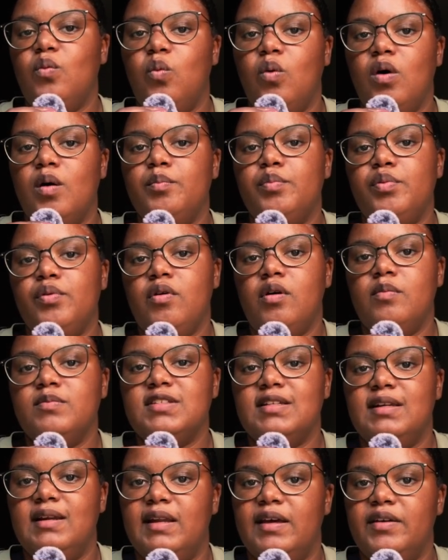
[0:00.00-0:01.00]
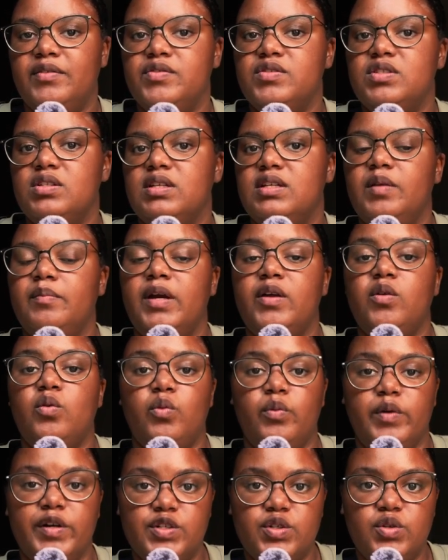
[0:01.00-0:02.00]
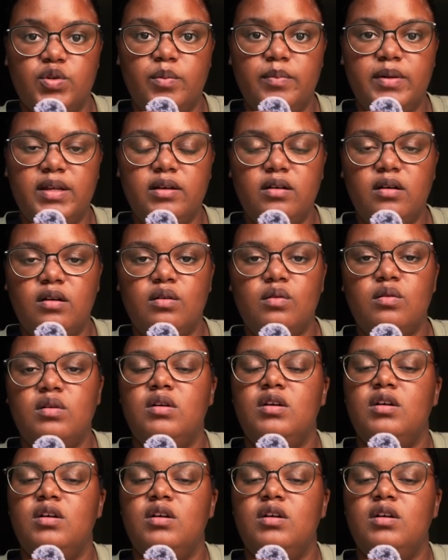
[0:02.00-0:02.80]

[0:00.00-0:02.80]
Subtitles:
one prompt left in my original bingo,